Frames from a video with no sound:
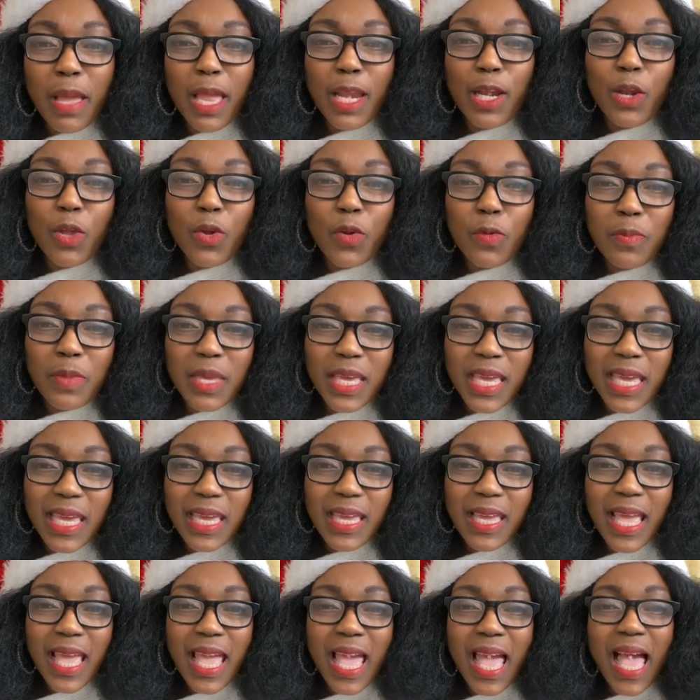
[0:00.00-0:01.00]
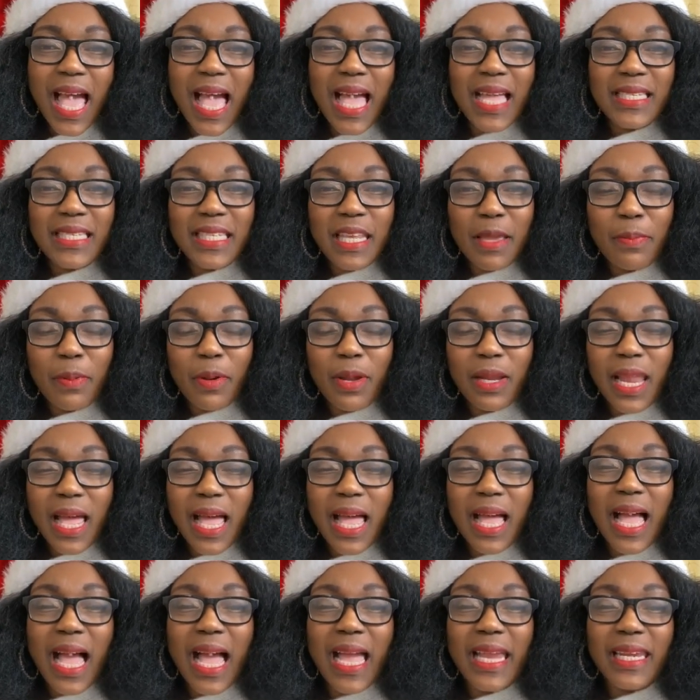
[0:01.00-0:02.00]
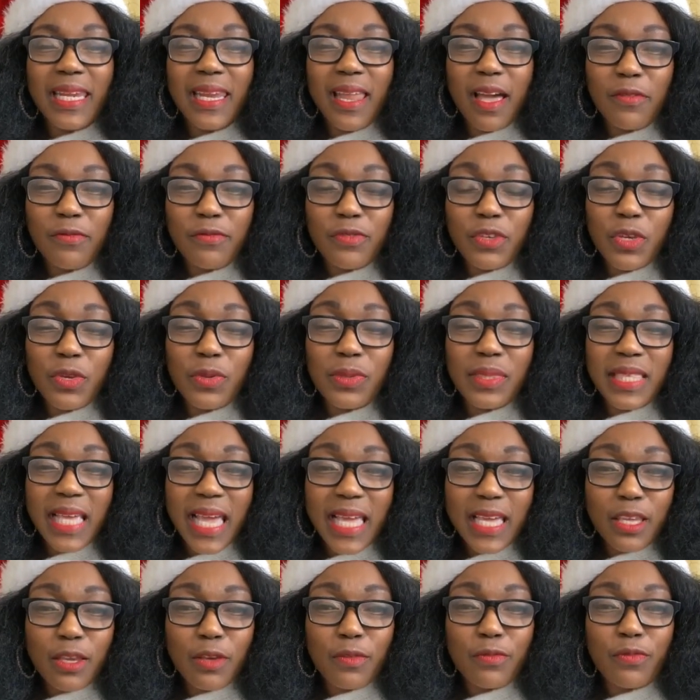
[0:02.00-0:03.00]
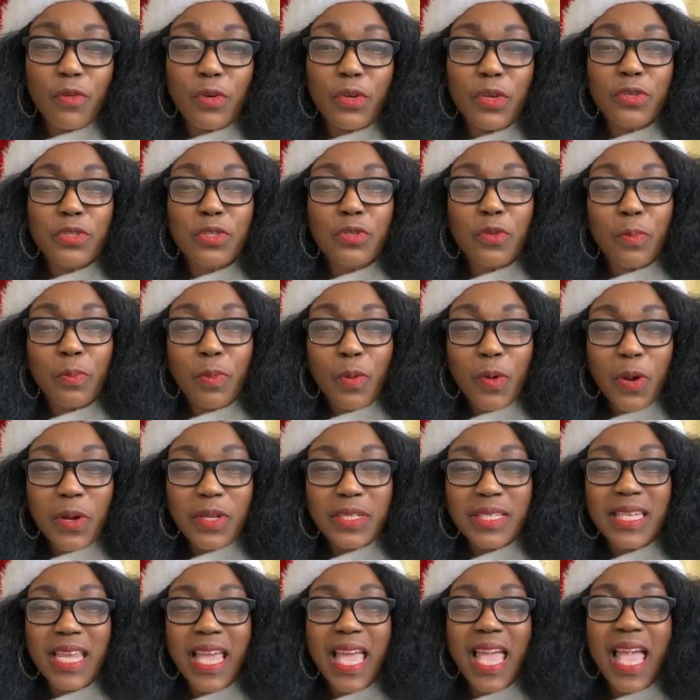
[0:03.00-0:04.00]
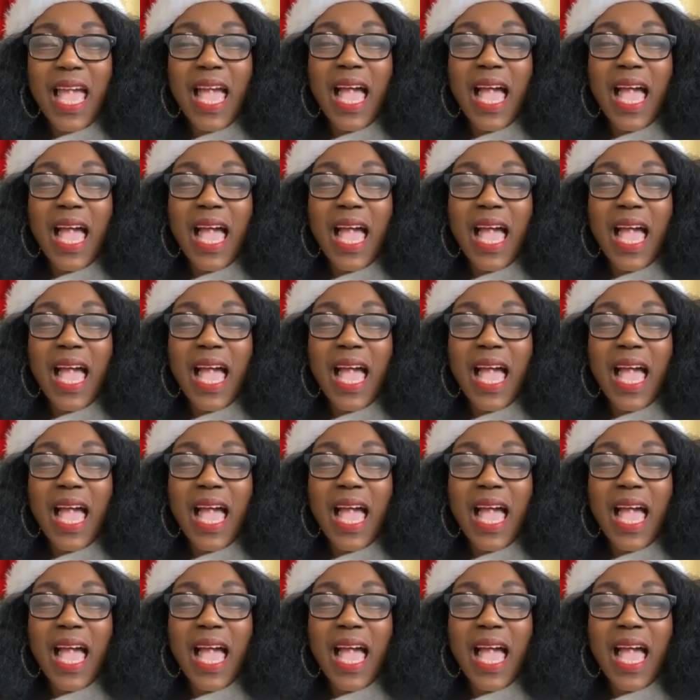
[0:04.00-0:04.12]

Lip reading: Pelumi Adebola, I love you. Thank you for your support.